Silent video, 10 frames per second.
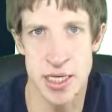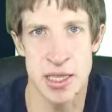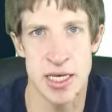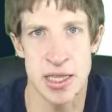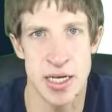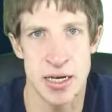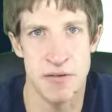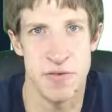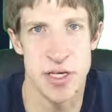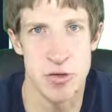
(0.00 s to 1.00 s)
I think, than
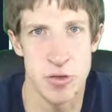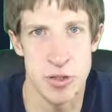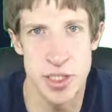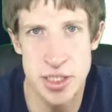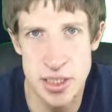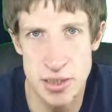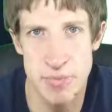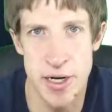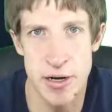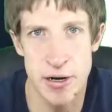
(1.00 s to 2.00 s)
individuals, just because the
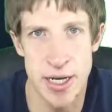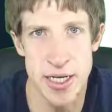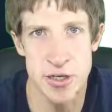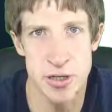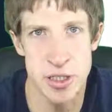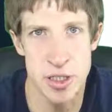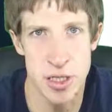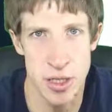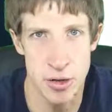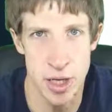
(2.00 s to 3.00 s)
barrier to entry is
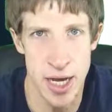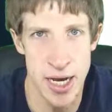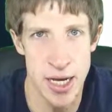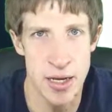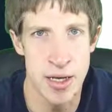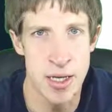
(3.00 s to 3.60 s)
still a little high.